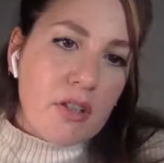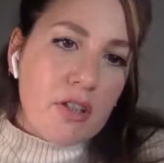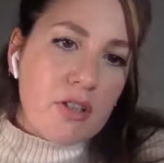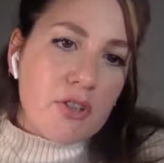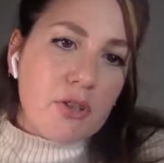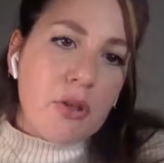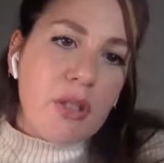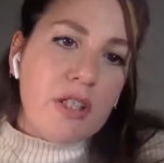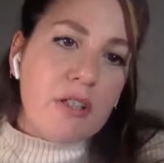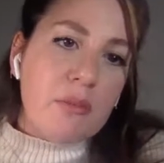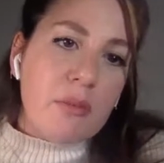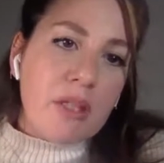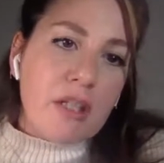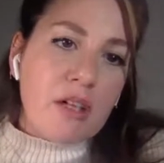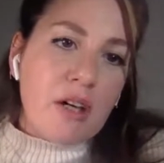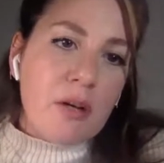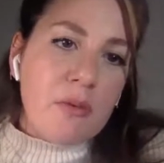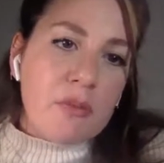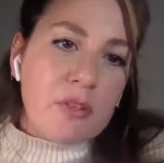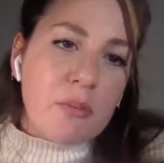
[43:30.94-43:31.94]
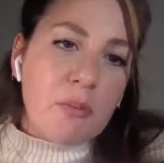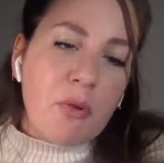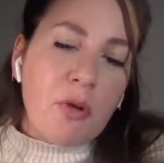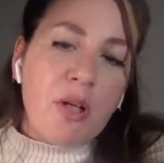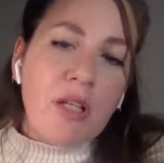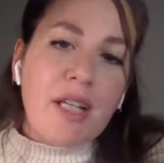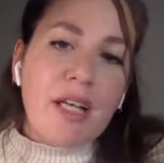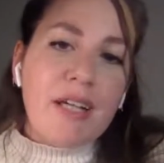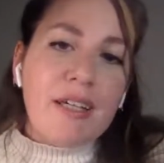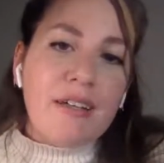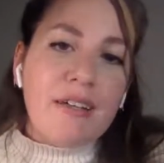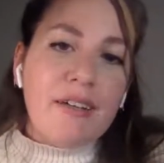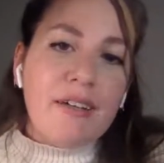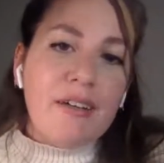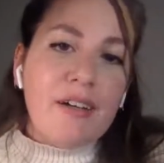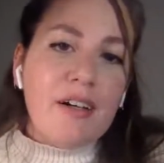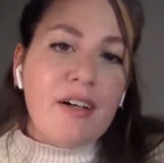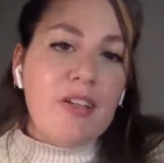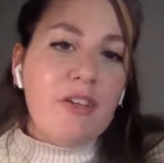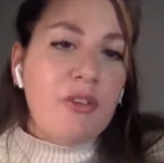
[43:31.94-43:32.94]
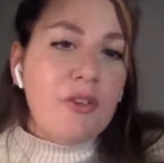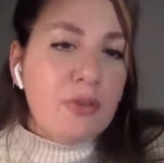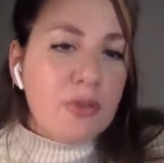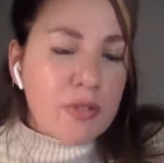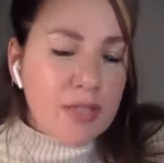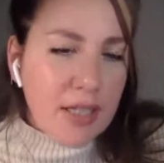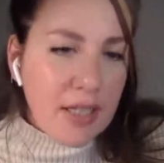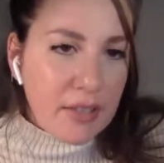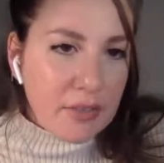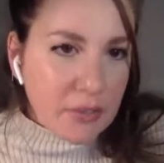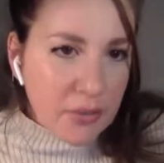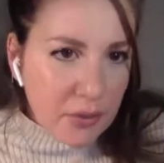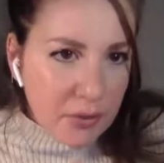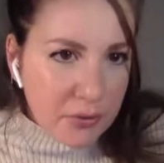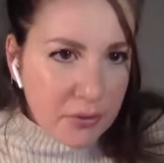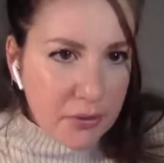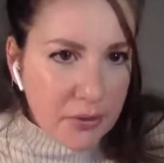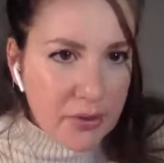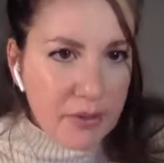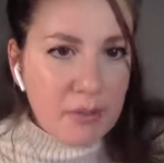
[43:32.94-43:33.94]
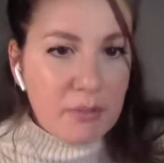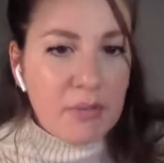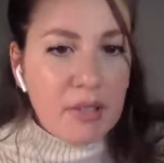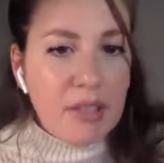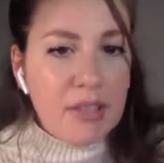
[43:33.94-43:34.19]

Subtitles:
Okay. So it becomes more like a newsletter to them.